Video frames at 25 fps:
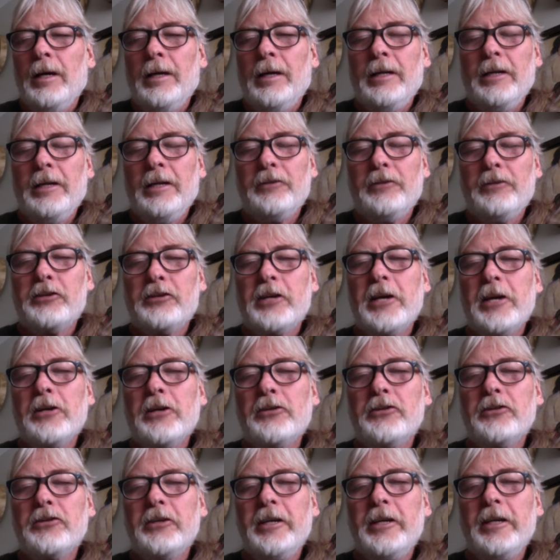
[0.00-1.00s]
And that
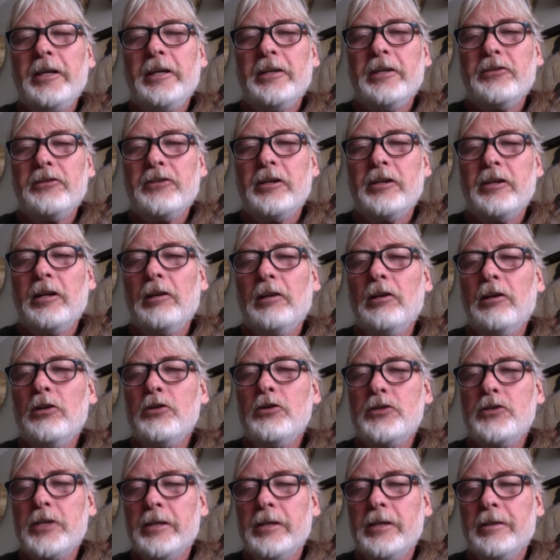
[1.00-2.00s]
scarcity is an
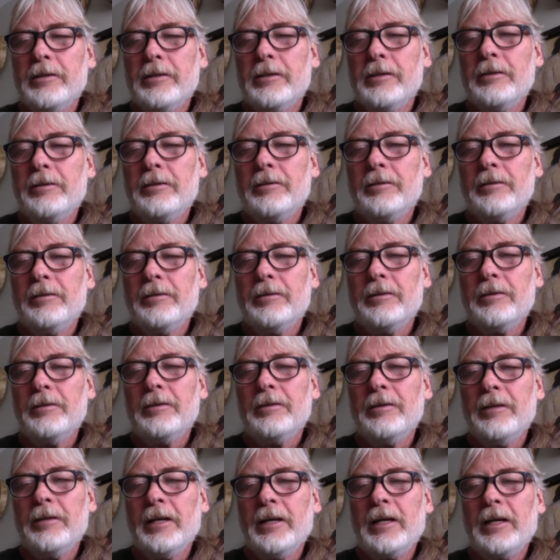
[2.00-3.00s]
illusion
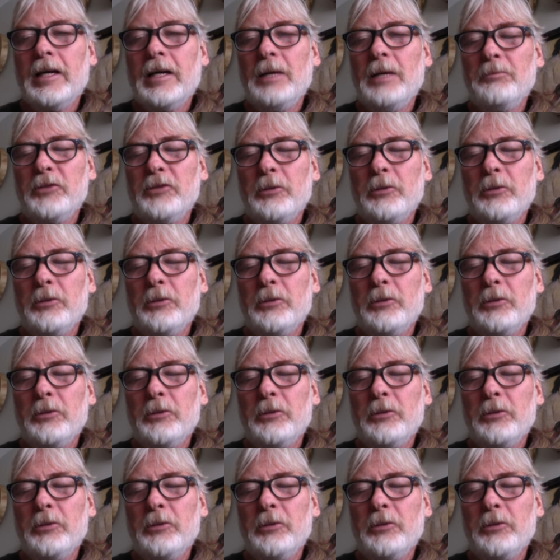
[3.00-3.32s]
that comes